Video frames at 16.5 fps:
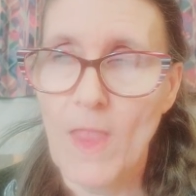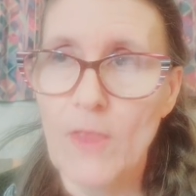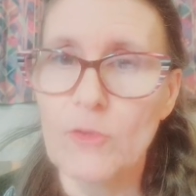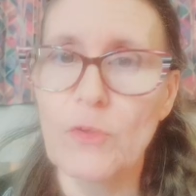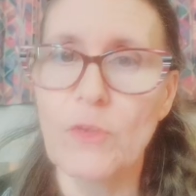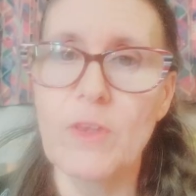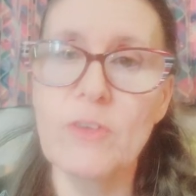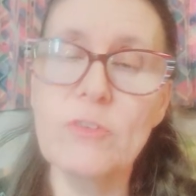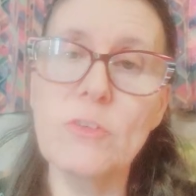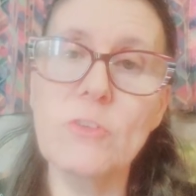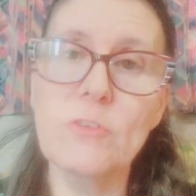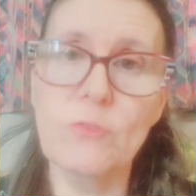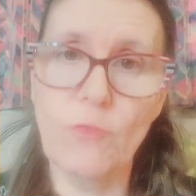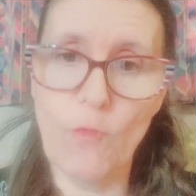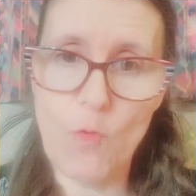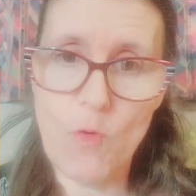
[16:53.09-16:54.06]
So this
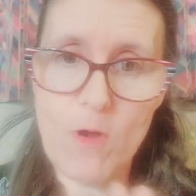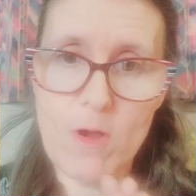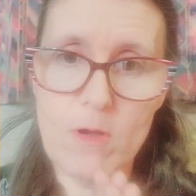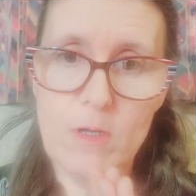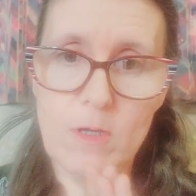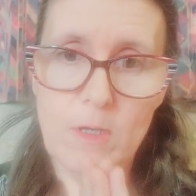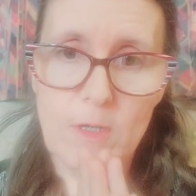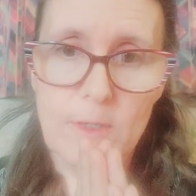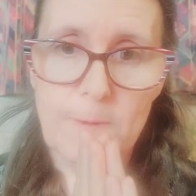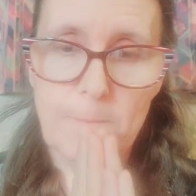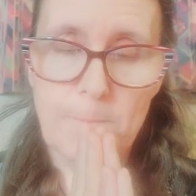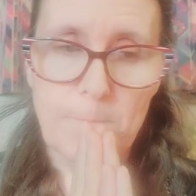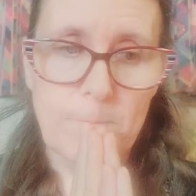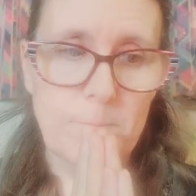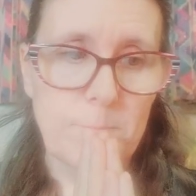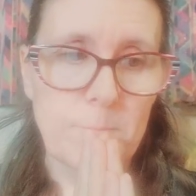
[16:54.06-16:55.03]
is for
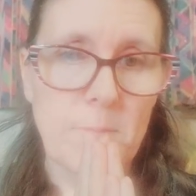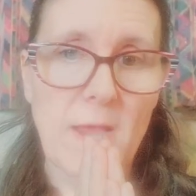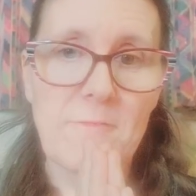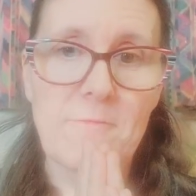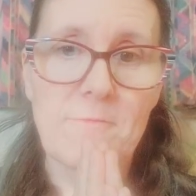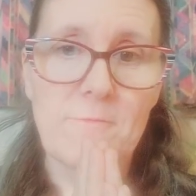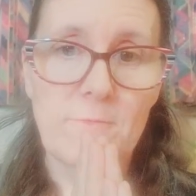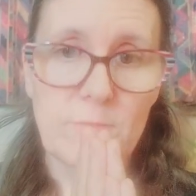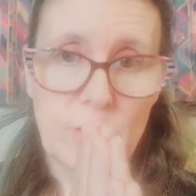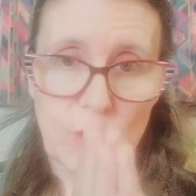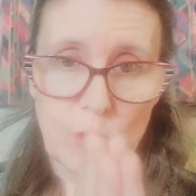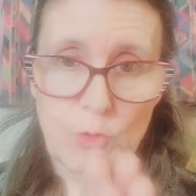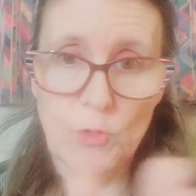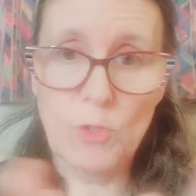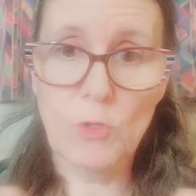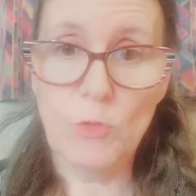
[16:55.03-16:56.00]
my,
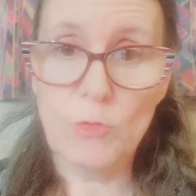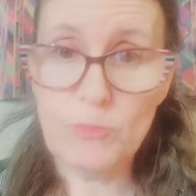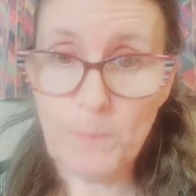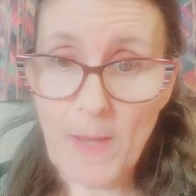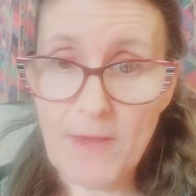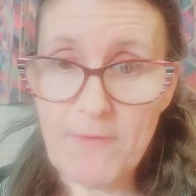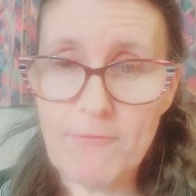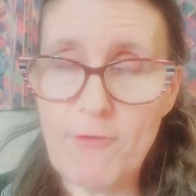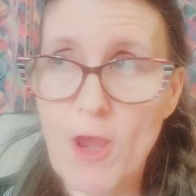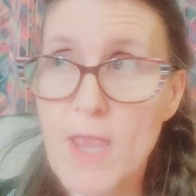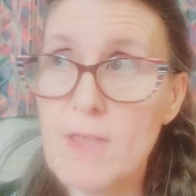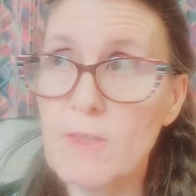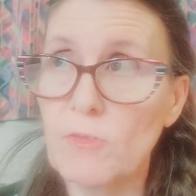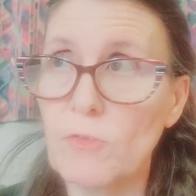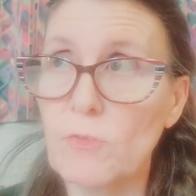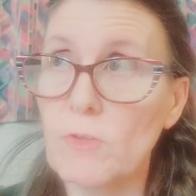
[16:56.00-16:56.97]
close by
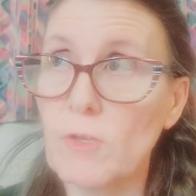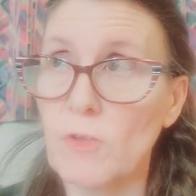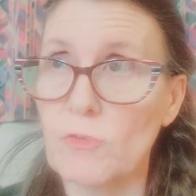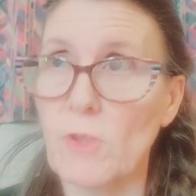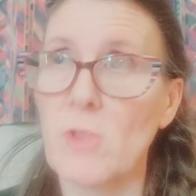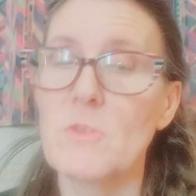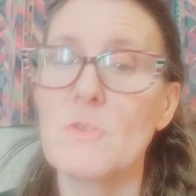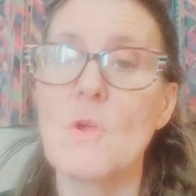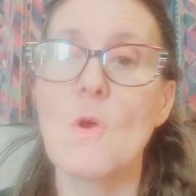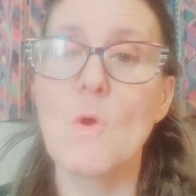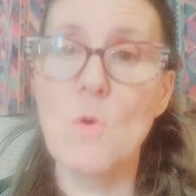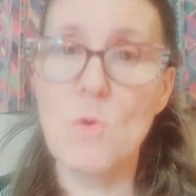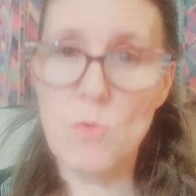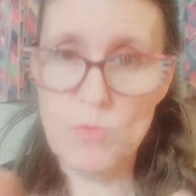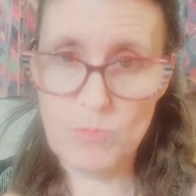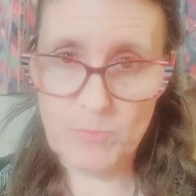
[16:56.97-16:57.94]
friends, because I
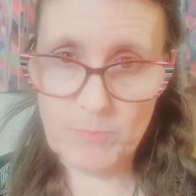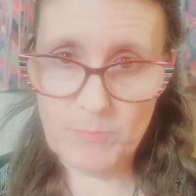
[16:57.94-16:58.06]
know,